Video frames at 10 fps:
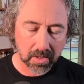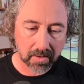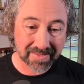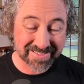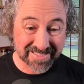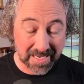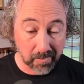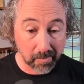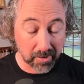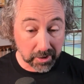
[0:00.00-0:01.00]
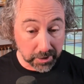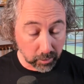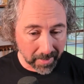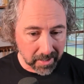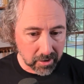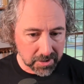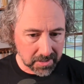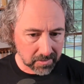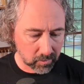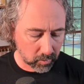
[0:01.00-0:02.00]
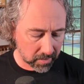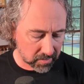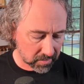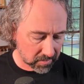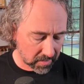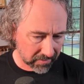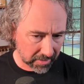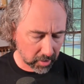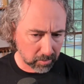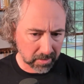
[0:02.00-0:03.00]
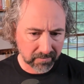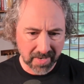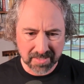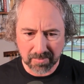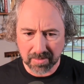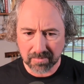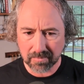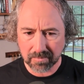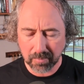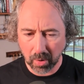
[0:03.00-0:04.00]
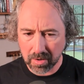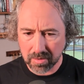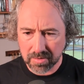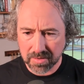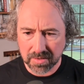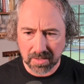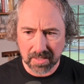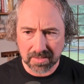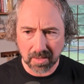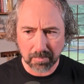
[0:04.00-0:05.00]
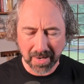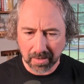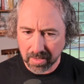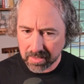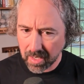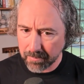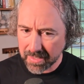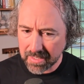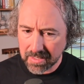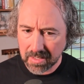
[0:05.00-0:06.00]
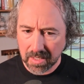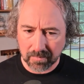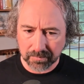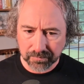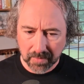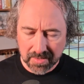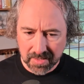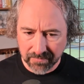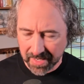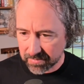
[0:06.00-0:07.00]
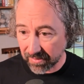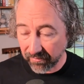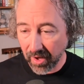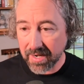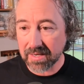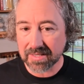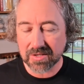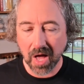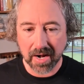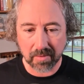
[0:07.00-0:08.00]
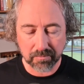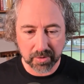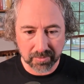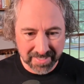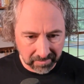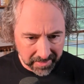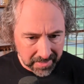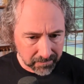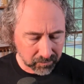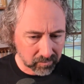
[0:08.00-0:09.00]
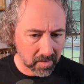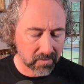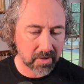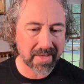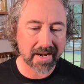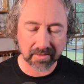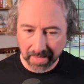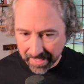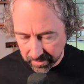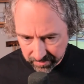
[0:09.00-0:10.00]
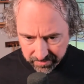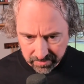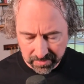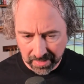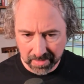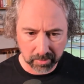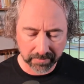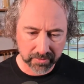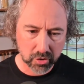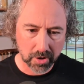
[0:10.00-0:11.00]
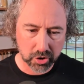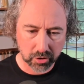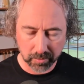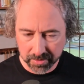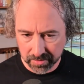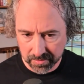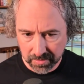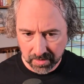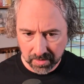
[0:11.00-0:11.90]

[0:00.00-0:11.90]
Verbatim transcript: it's the same way with Clearway Energy, which is I think Global Investment Partners is the parent company. It's an investment fund. It's not a utility. Then you've got Atlantica Sustainable Infrastructure, which is